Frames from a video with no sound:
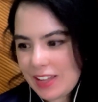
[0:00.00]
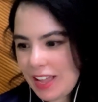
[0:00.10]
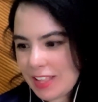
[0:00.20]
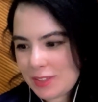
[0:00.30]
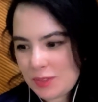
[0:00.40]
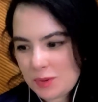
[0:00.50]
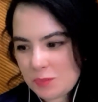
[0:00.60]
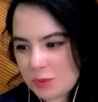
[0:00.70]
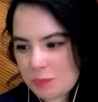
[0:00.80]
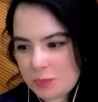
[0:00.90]
Another
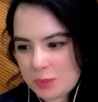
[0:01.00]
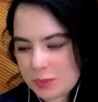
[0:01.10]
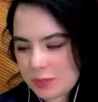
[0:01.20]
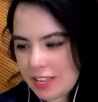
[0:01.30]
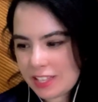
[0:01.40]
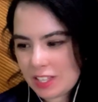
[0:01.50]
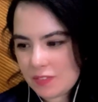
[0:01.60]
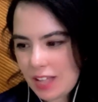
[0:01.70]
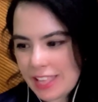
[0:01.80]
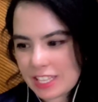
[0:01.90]
more blue. I
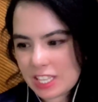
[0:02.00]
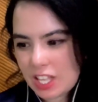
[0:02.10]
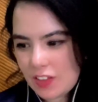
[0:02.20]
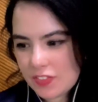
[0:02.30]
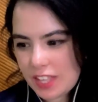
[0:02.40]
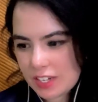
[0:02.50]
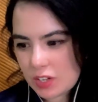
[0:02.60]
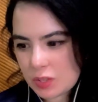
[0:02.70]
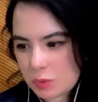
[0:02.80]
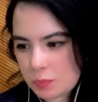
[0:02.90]
love that
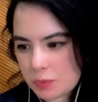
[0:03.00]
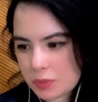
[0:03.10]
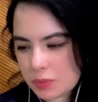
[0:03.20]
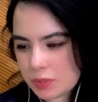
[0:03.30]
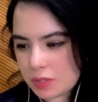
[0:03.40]
color of blue.